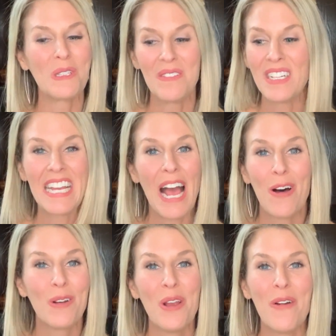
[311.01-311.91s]
living it
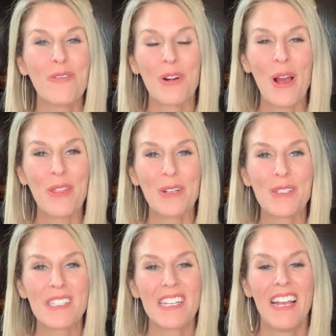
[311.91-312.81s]
out for
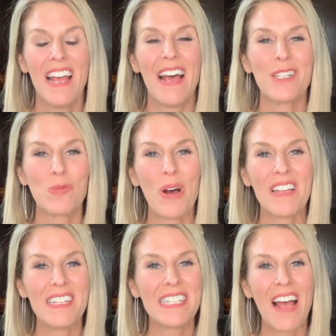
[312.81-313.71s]
others as
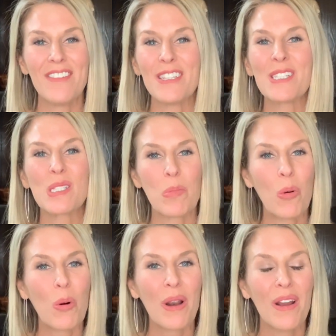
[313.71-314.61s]
well as having the
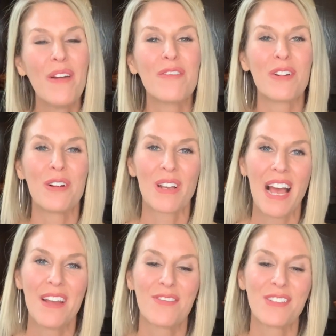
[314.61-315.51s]
support for your life.